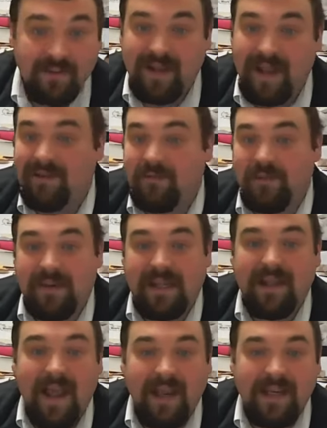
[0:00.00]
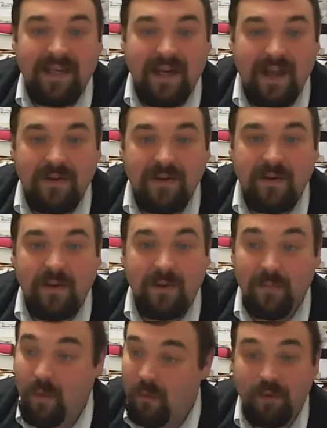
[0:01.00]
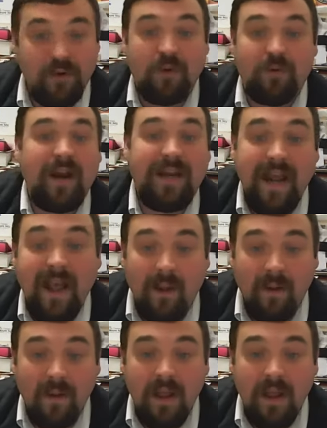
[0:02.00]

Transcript: That would be like, your what we're doing right now,